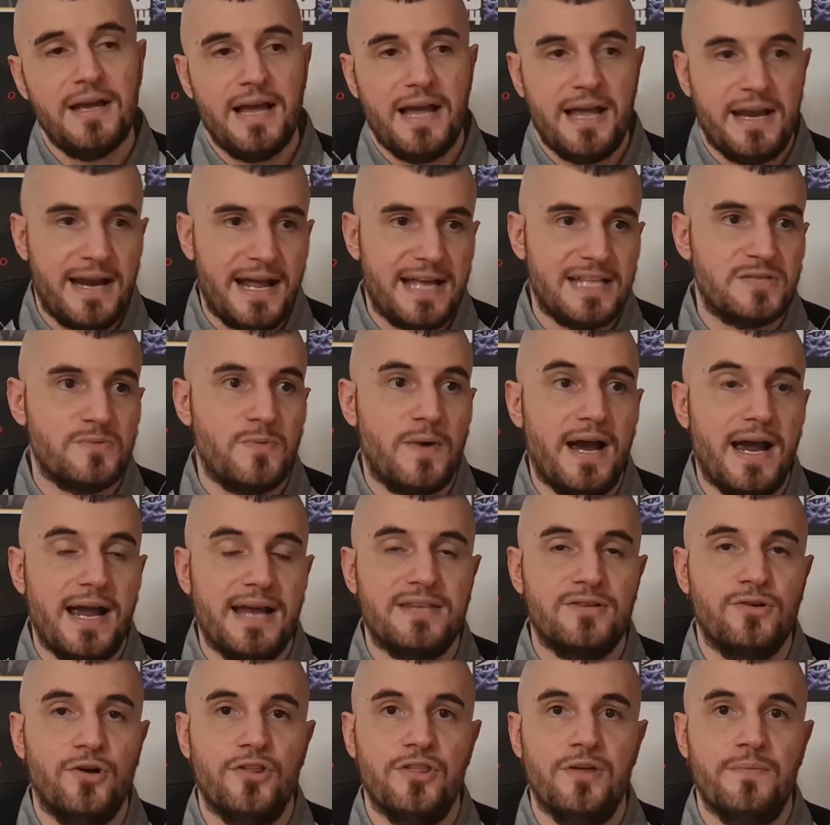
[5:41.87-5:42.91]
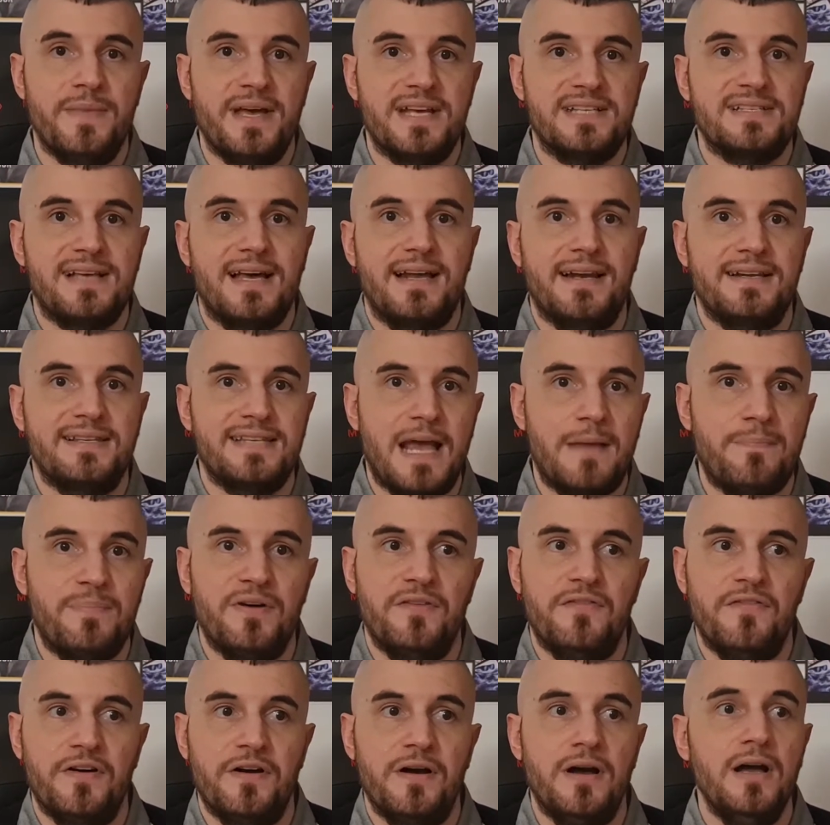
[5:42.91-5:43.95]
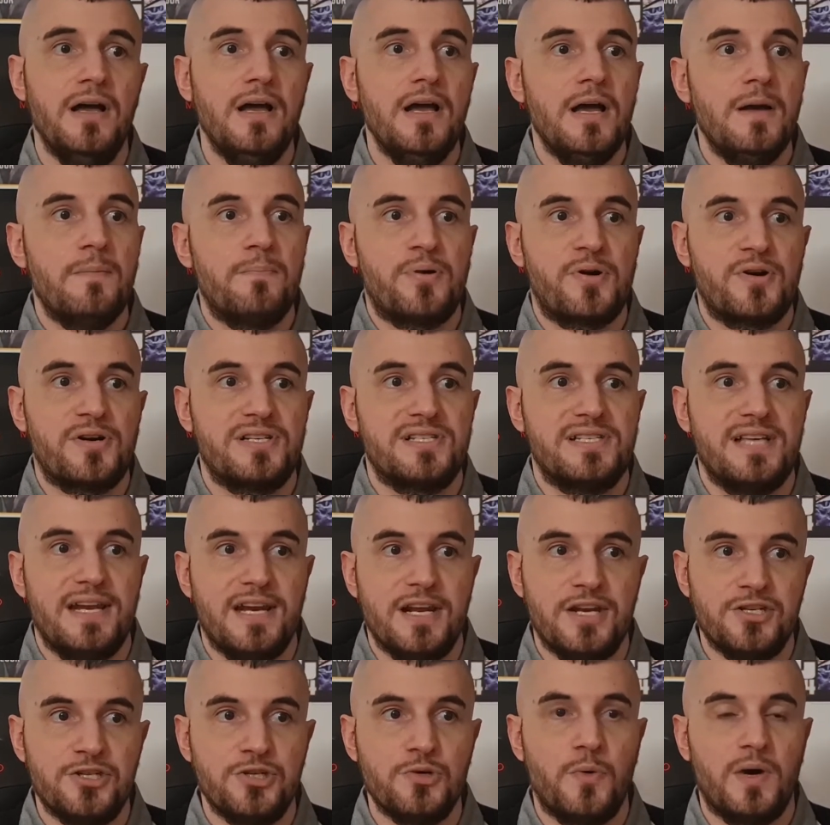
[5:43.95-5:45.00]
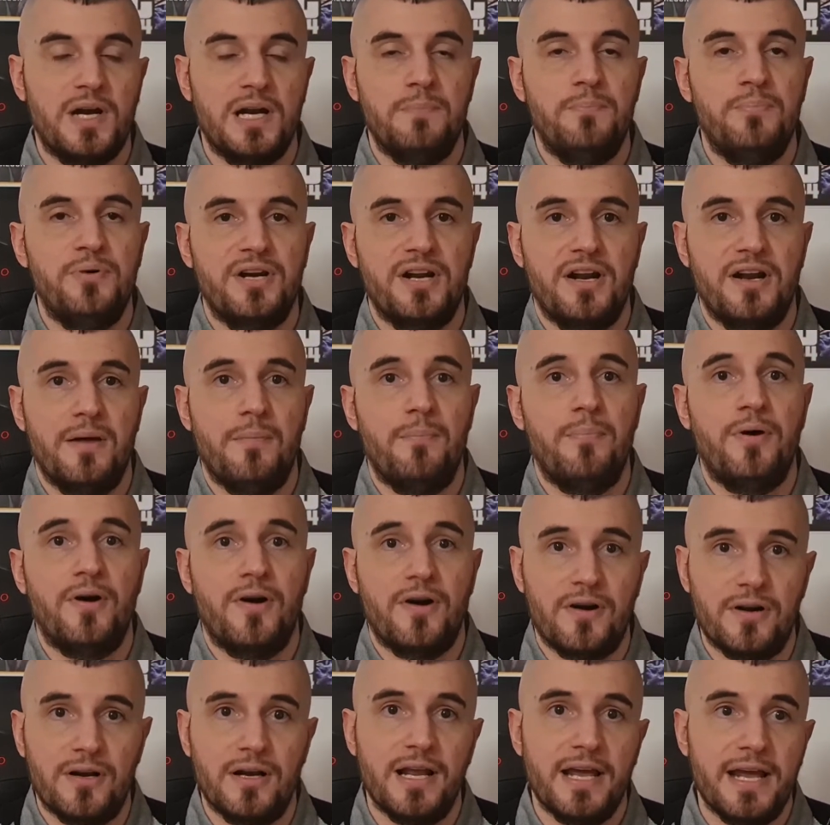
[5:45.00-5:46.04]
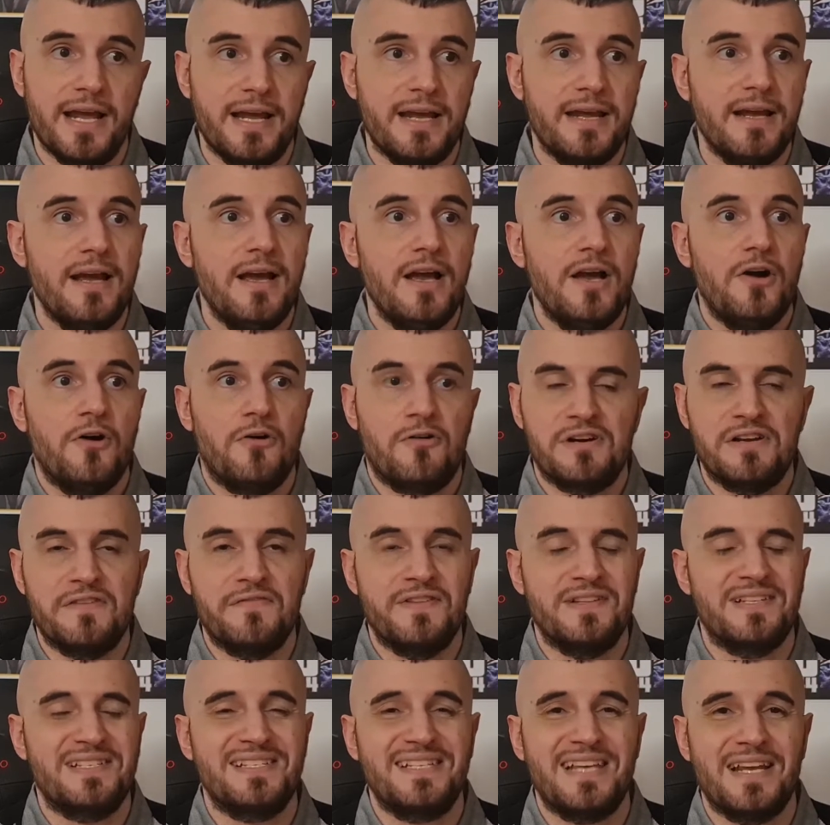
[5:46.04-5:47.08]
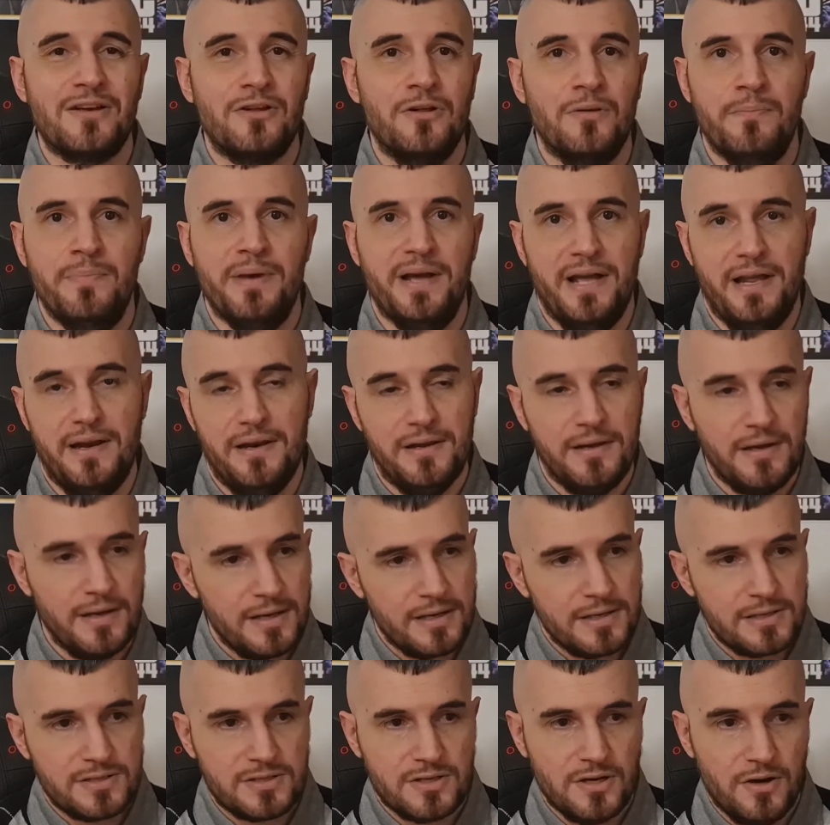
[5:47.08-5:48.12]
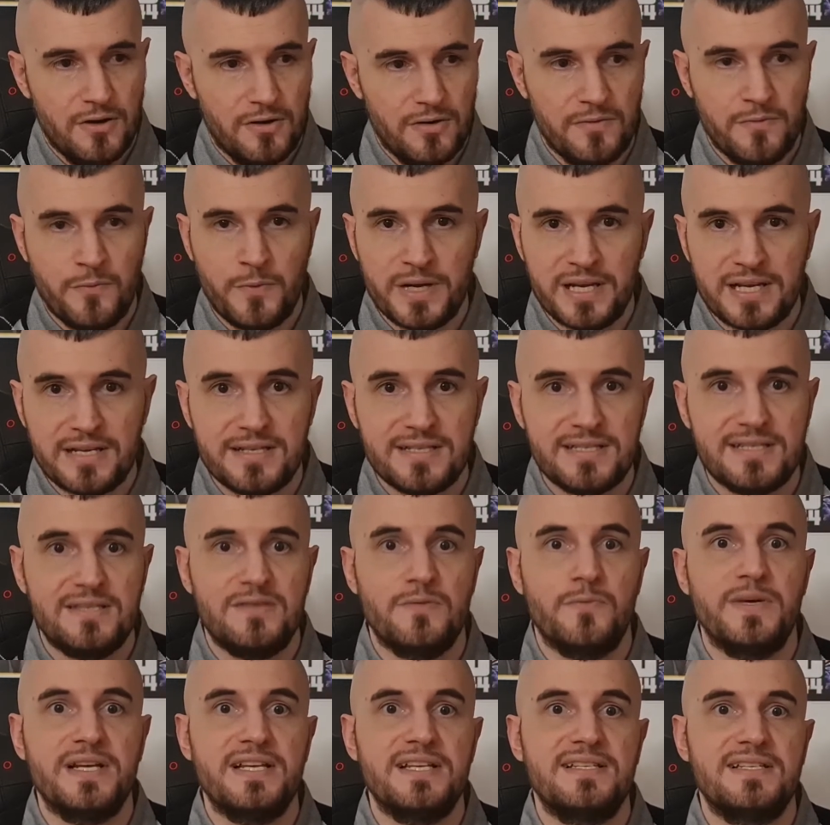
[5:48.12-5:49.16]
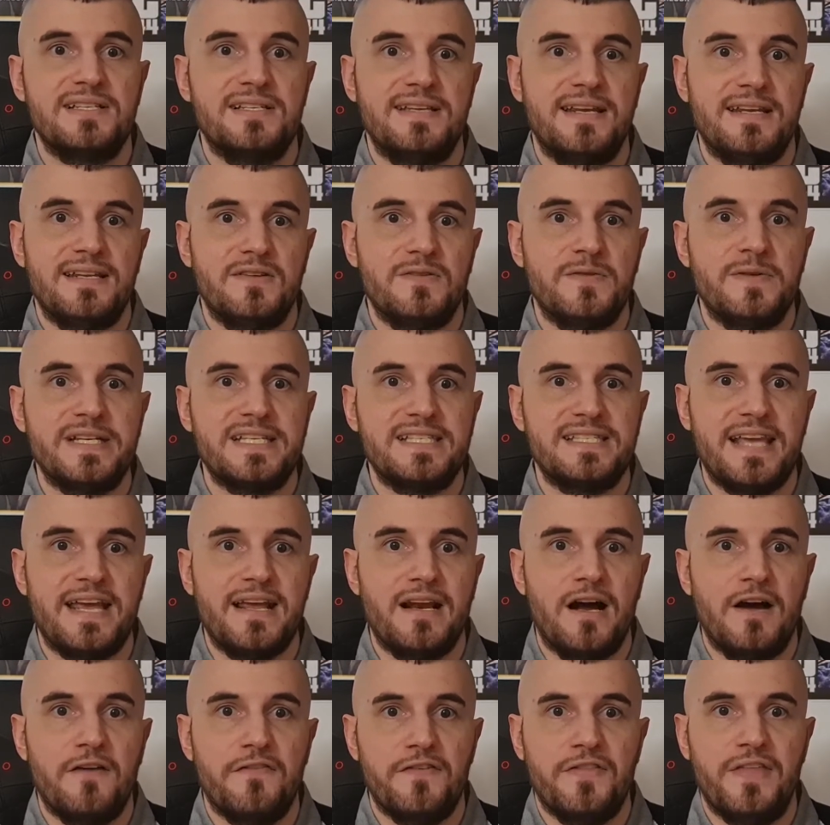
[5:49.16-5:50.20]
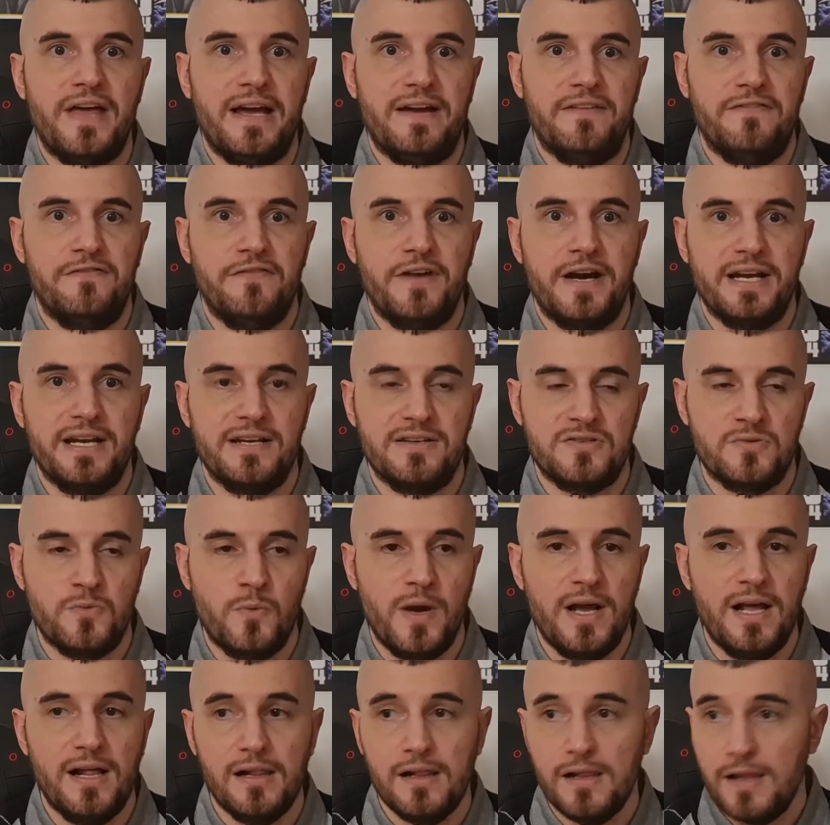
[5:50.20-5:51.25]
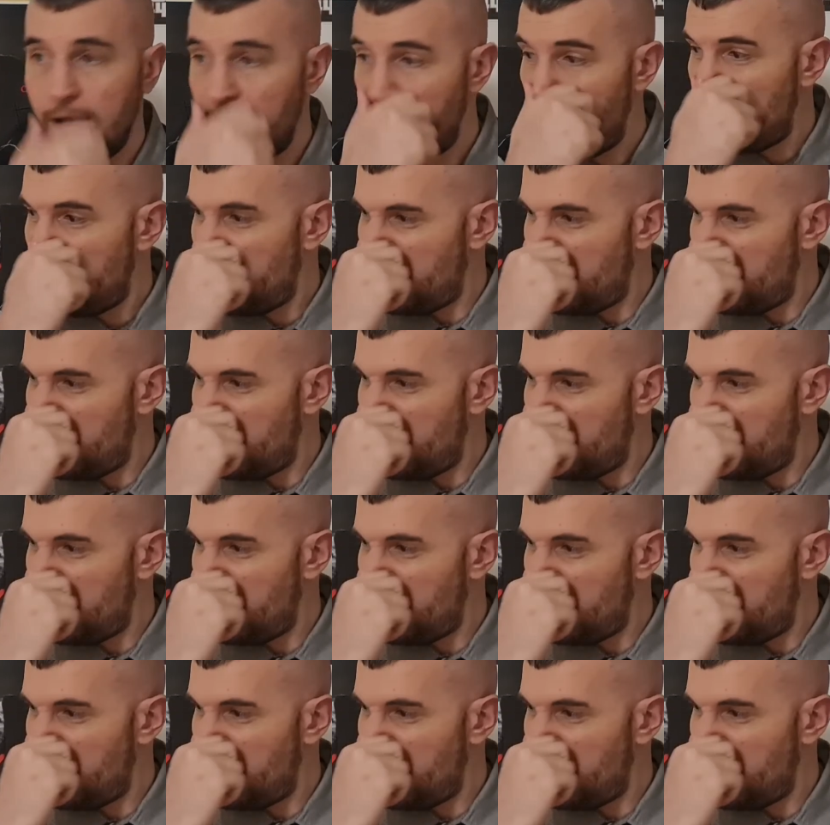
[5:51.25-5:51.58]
And that's why I told them that's not a type of a percentage you want to put on a parlay or even single bet. So we stayed off of that fight as well.